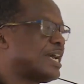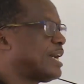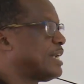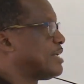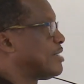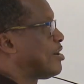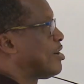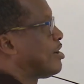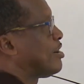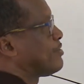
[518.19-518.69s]

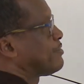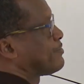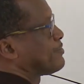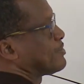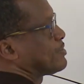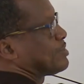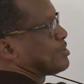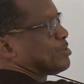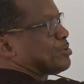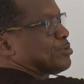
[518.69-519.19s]
and
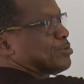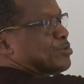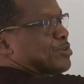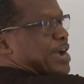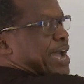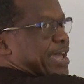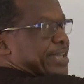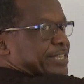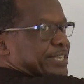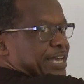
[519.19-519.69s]
off to the
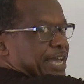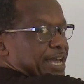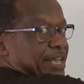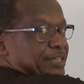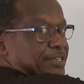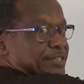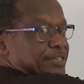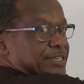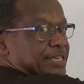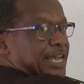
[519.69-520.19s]

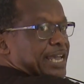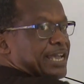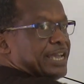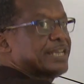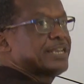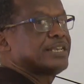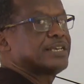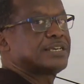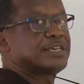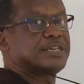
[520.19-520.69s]
right-hand
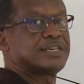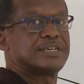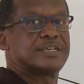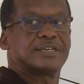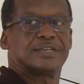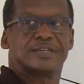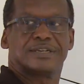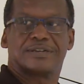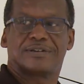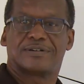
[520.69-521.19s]
side
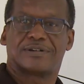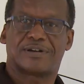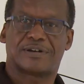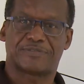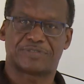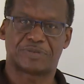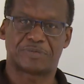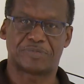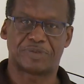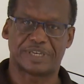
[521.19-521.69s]

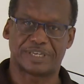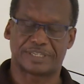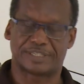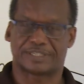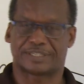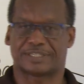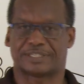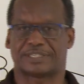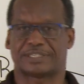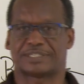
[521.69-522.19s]
of the
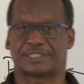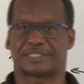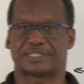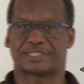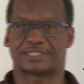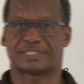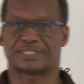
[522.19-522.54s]
base.